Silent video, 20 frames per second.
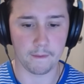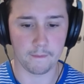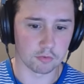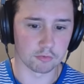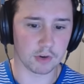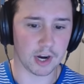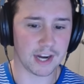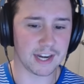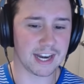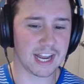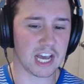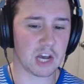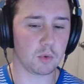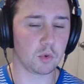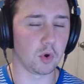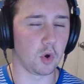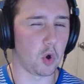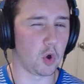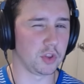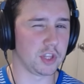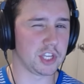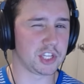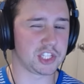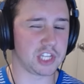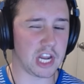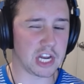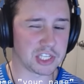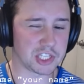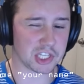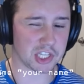Right now, we'll only
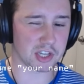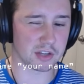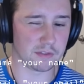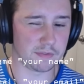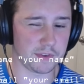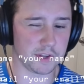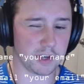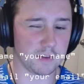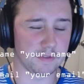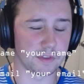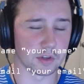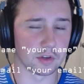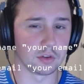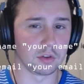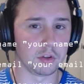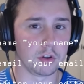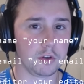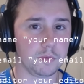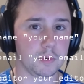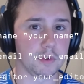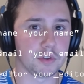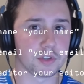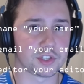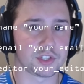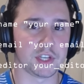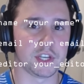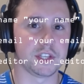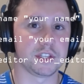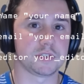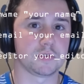change the config of the global
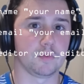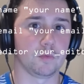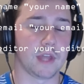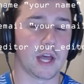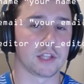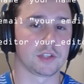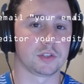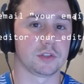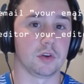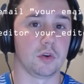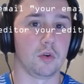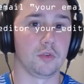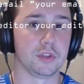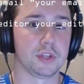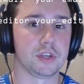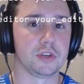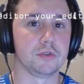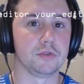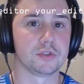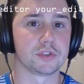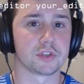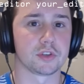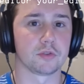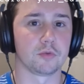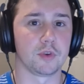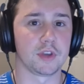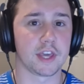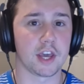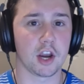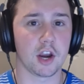since that's the only user
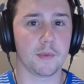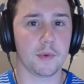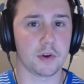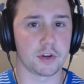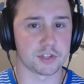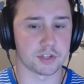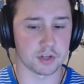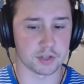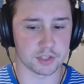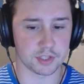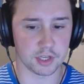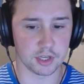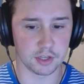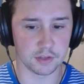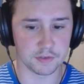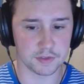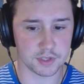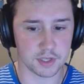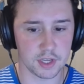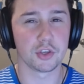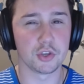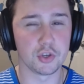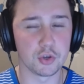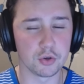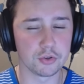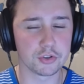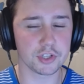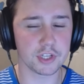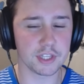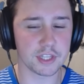we care about is ourselves.
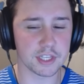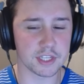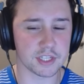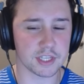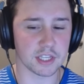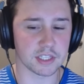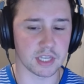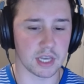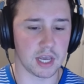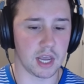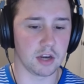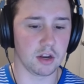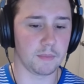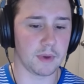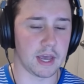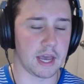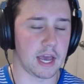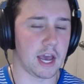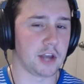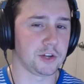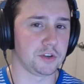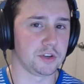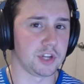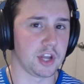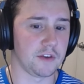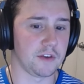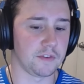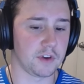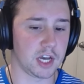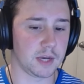Usually this gets handled by Azure
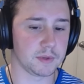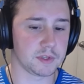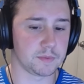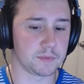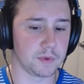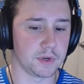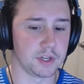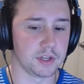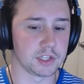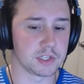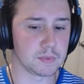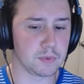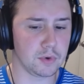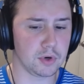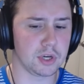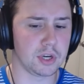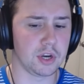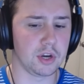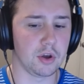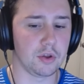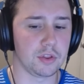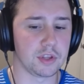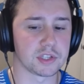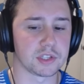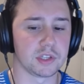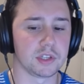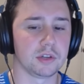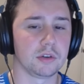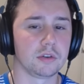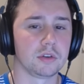DevOps, but it is important to know
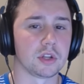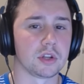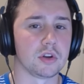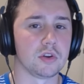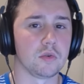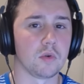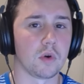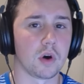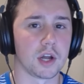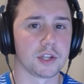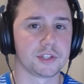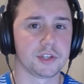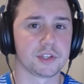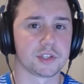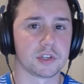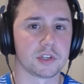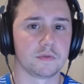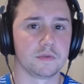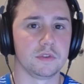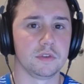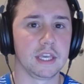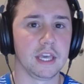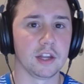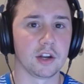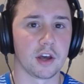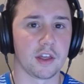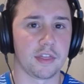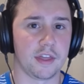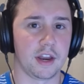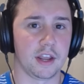these little nuances of
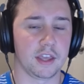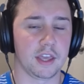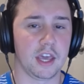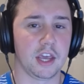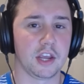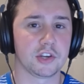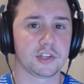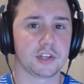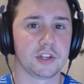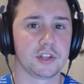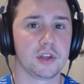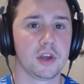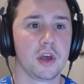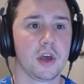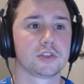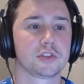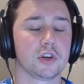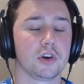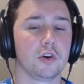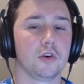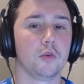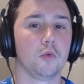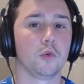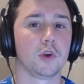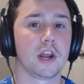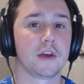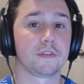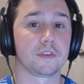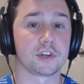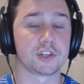Git authentication. So
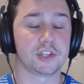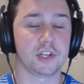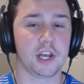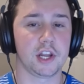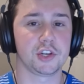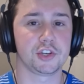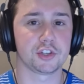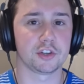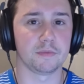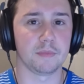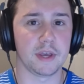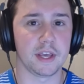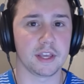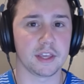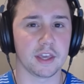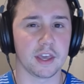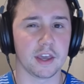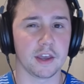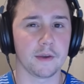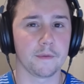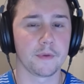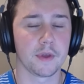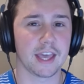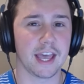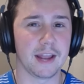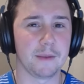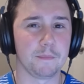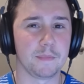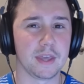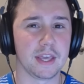whatever change you're making
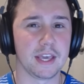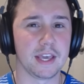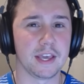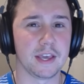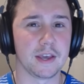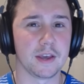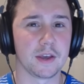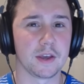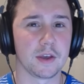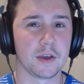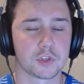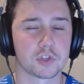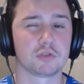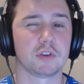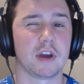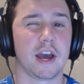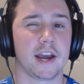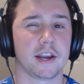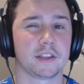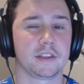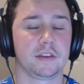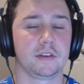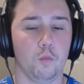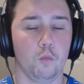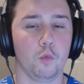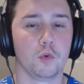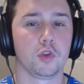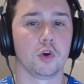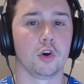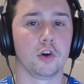can be tracked
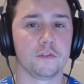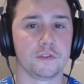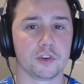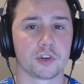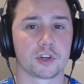with all of your